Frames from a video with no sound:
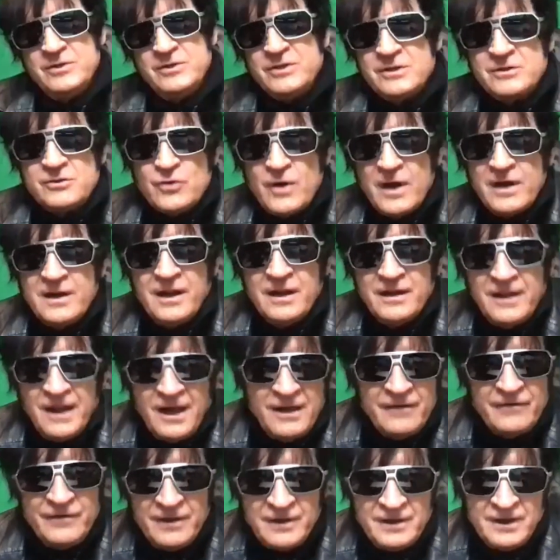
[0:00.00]
just trying to
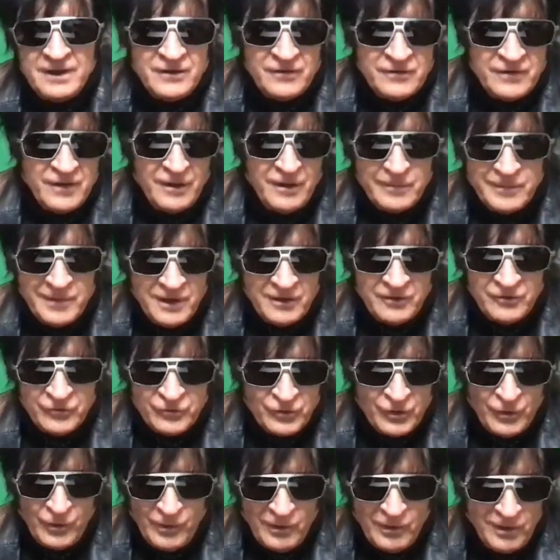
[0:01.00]
liven things up, not
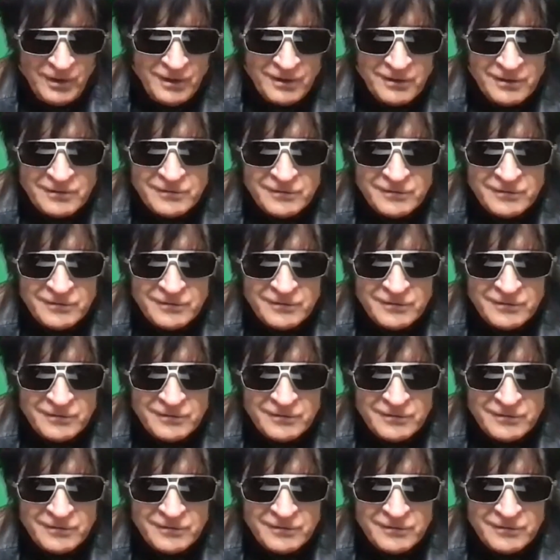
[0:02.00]
show off.